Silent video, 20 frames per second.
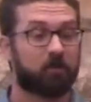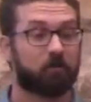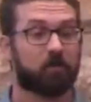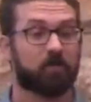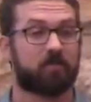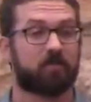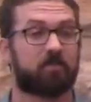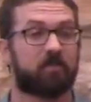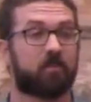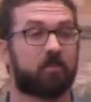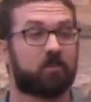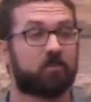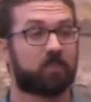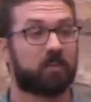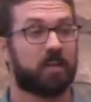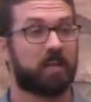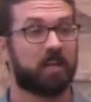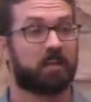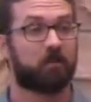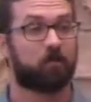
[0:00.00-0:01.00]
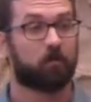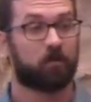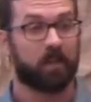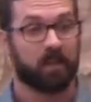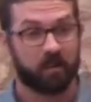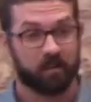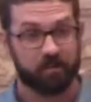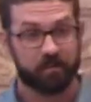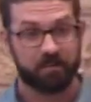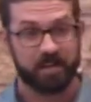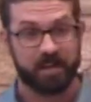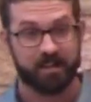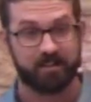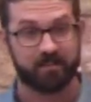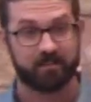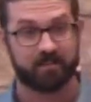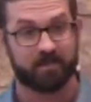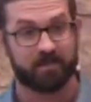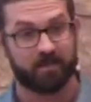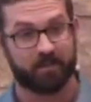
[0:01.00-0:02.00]
was associated with Health
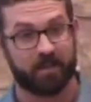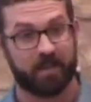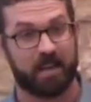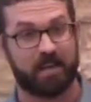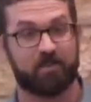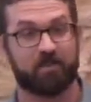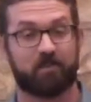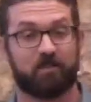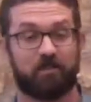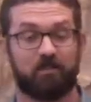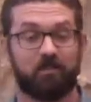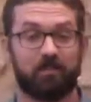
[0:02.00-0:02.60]
Talents International.